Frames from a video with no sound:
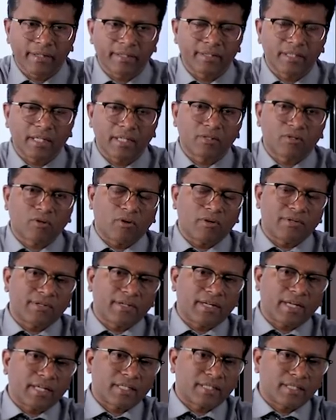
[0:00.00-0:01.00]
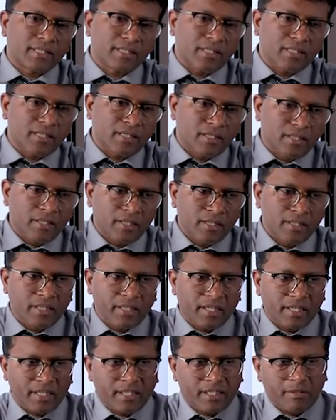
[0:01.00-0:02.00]
that contract
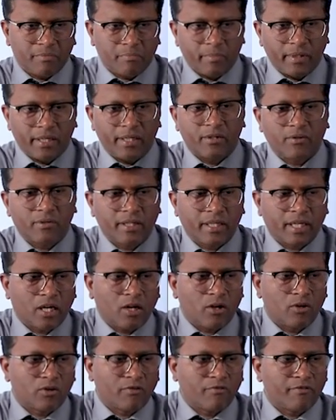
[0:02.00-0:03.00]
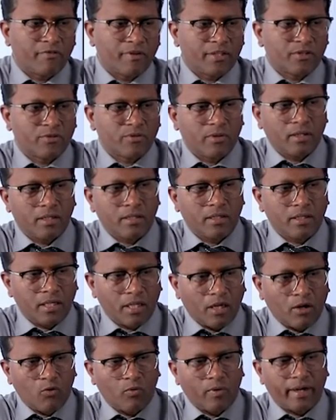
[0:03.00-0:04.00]
is made on account of natural
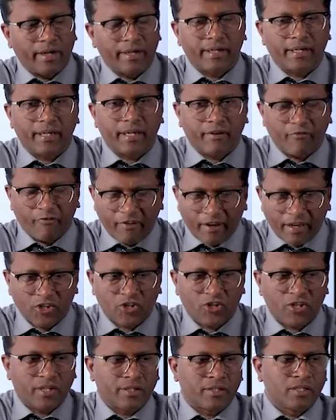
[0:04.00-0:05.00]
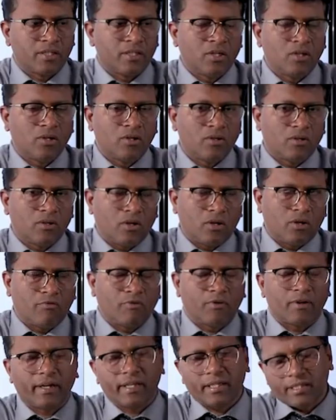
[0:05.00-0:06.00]
love and affection,
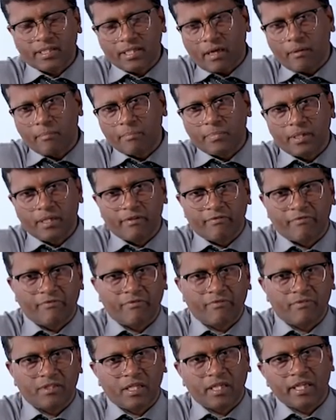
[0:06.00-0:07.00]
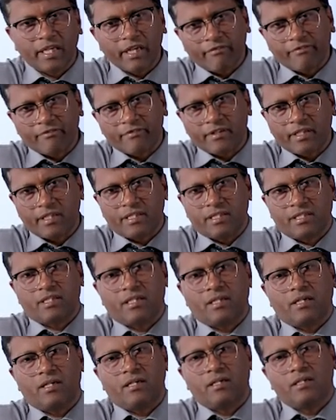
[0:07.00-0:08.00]
for an example, if the gift is
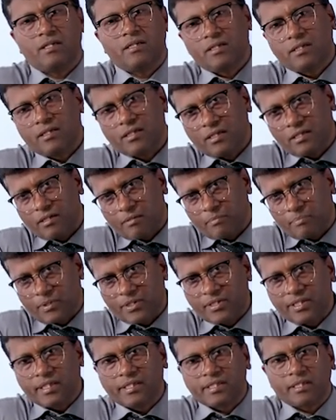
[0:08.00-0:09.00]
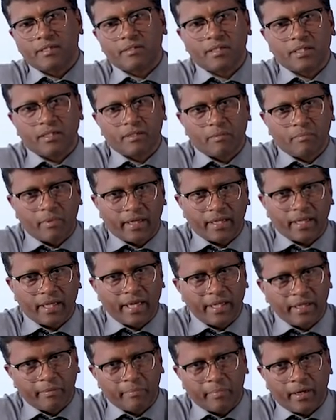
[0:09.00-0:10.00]
presented by
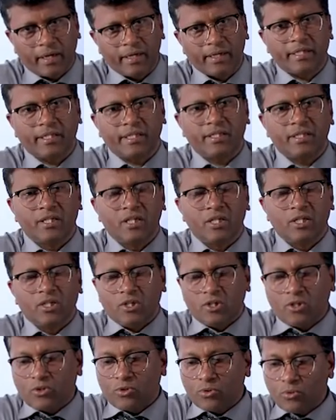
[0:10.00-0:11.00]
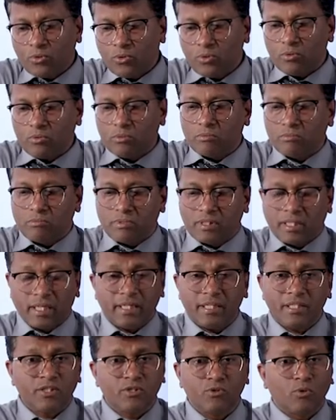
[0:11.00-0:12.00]
any party, so
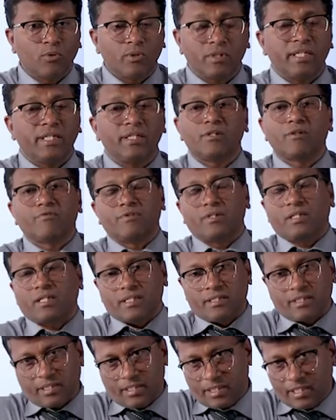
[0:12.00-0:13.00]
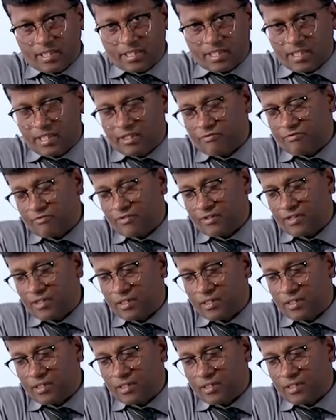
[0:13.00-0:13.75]
there is no need of the consideration. If